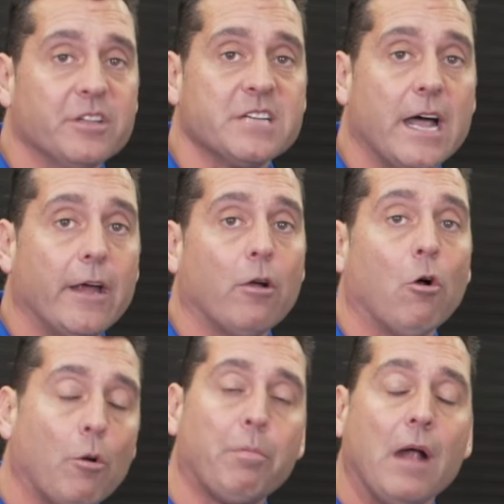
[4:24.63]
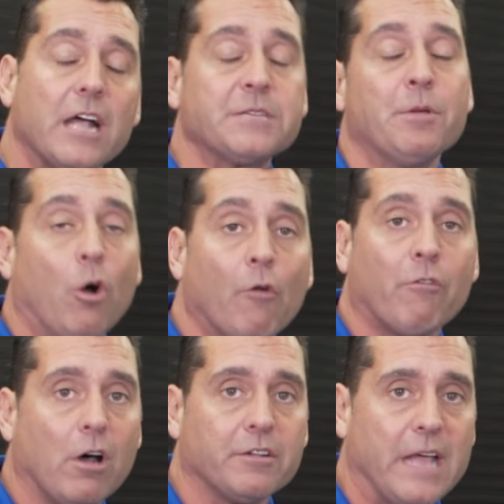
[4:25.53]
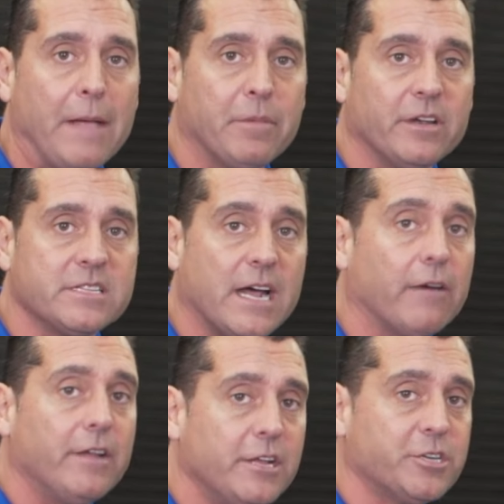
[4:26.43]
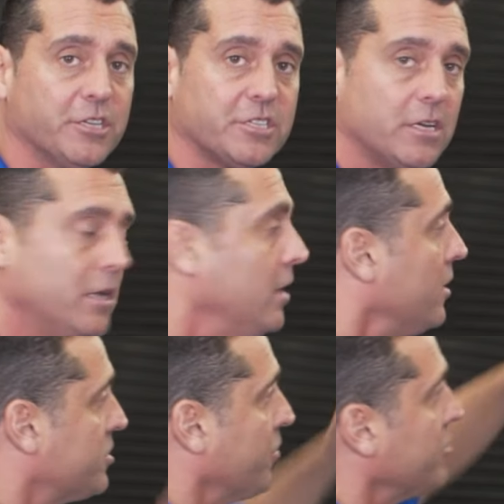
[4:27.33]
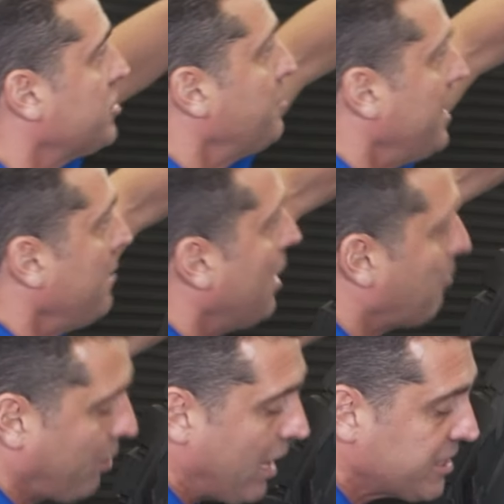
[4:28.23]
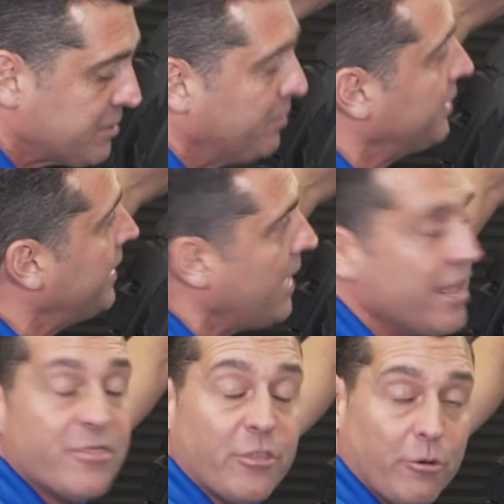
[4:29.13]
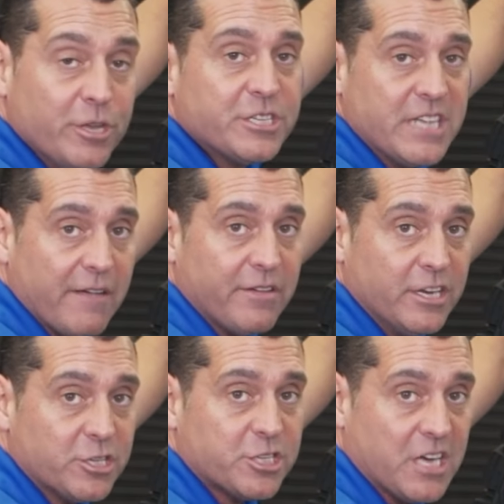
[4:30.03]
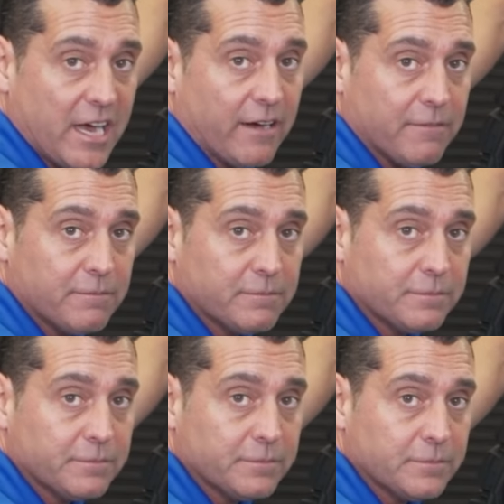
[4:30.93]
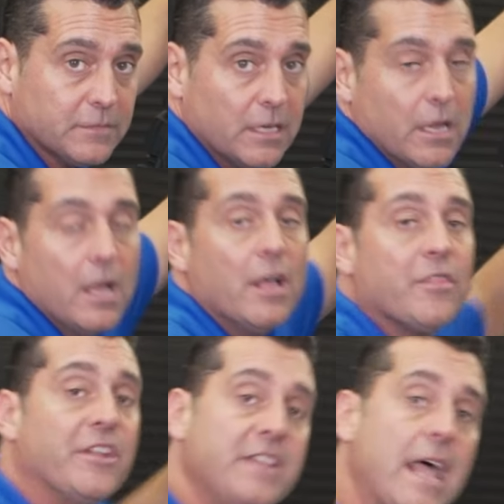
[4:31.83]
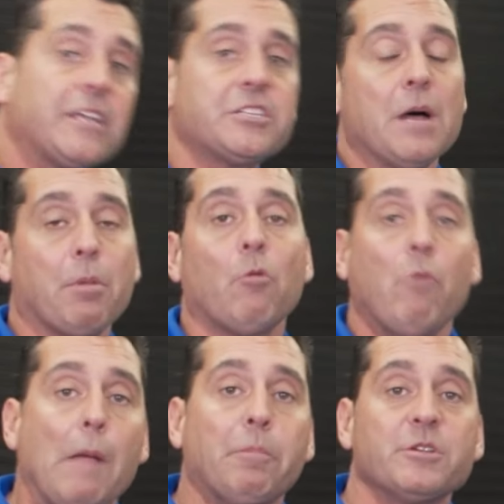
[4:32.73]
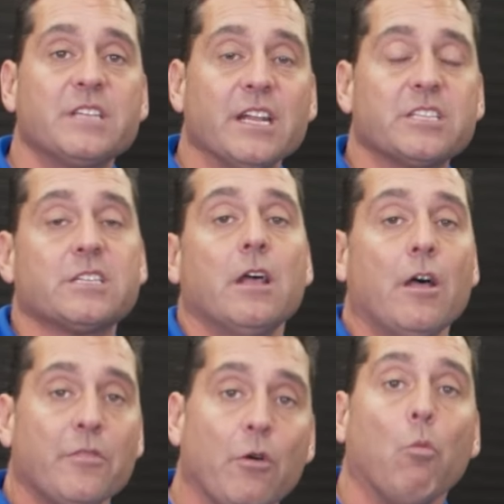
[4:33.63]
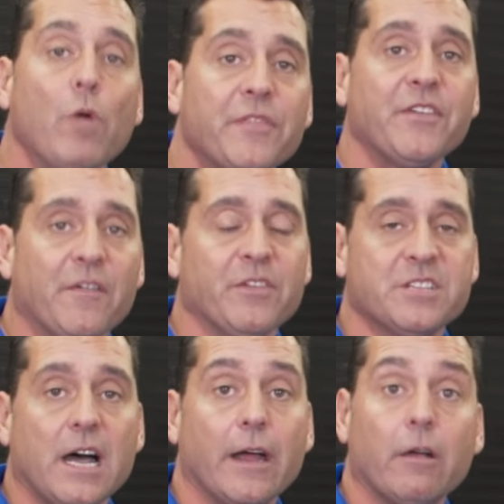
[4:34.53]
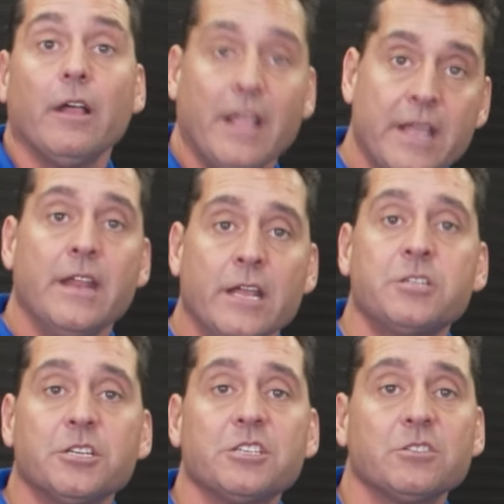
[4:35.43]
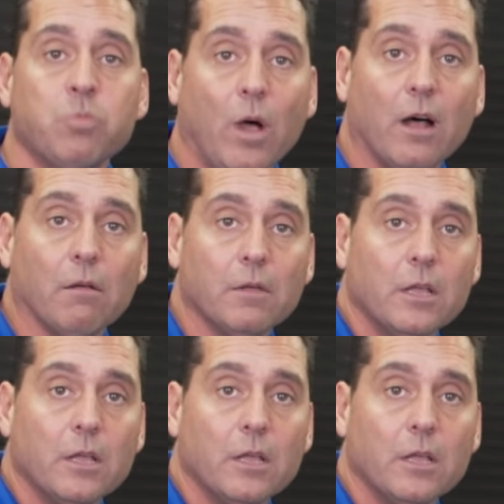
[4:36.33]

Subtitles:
of the tire, or approximate overall diameter of the tire in inches. So this would be approximately a 37-inch tire. The next number represents the width of the tire in inches as well.